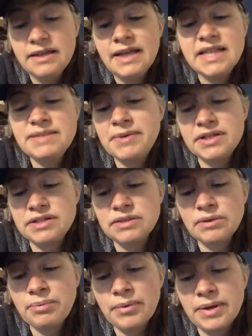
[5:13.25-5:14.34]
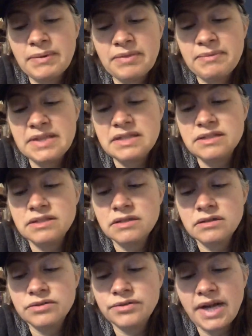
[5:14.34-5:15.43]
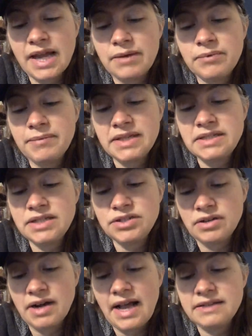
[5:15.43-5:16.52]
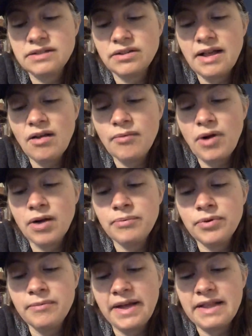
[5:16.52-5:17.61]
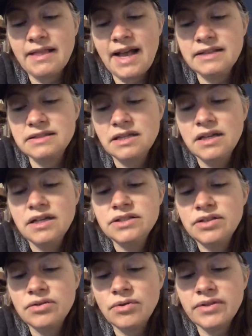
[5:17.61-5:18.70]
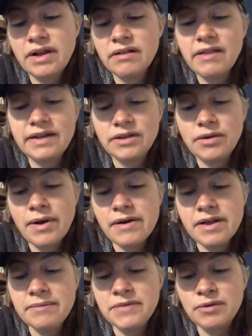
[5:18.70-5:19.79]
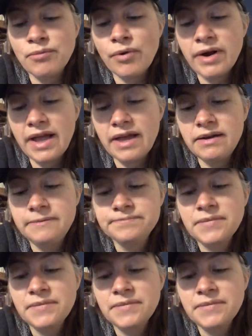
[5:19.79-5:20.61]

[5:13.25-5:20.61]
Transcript: It's been a sore point with me since 3rd grade when my teacher asked her to help carpool my class to the North Carolina Aquarium near Moorhead.